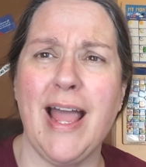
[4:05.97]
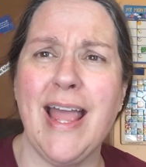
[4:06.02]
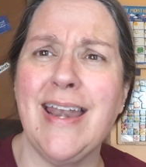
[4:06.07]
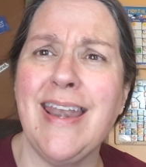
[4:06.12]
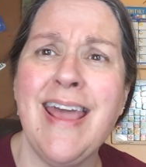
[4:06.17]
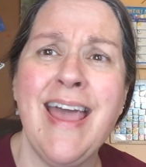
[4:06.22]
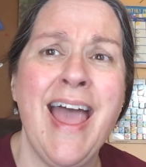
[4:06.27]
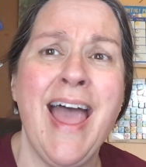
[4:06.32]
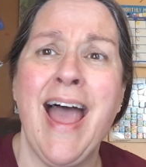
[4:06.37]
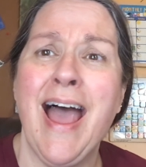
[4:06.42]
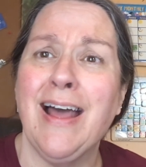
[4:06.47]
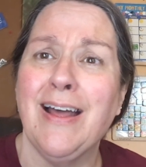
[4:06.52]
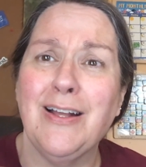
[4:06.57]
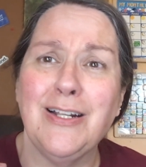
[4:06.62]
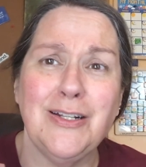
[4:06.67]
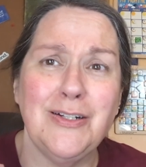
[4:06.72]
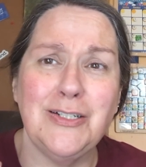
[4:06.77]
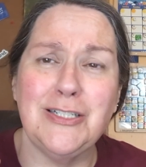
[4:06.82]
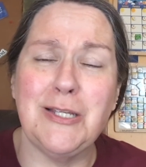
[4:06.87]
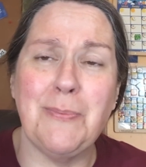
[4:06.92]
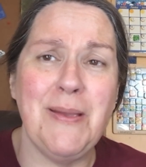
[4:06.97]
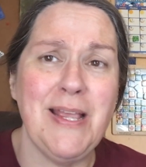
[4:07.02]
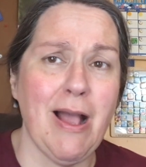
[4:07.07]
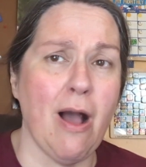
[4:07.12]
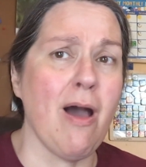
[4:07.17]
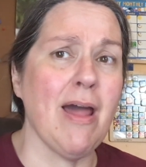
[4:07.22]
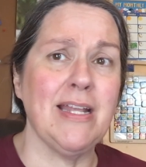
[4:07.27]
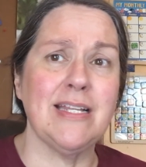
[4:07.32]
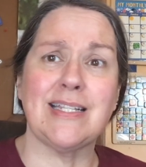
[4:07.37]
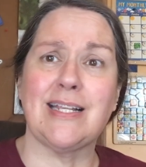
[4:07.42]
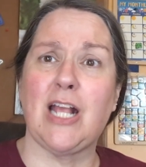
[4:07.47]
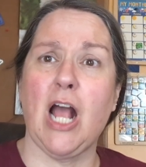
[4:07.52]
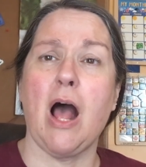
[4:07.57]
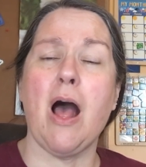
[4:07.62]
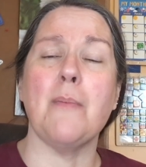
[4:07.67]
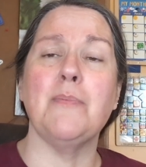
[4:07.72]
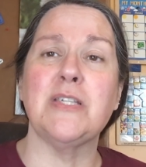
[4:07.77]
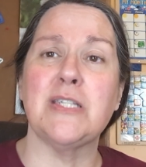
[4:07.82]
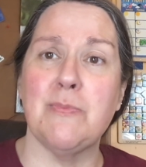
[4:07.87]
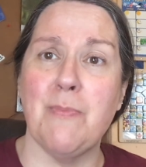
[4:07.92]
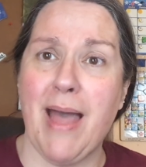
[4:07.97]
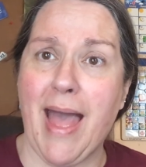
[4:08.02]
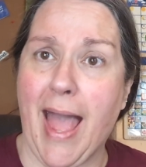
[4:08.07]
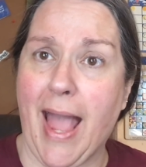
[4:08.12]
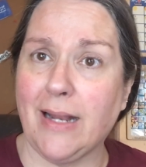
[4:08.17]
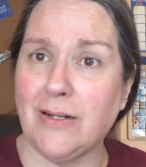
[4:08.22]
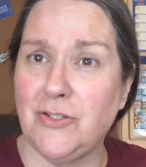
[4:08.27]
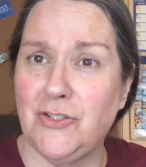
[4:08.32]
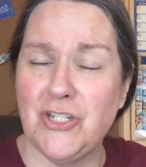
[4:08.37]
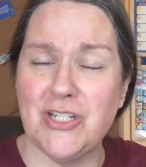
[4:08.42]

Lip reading: And to be honest, gobsmacked,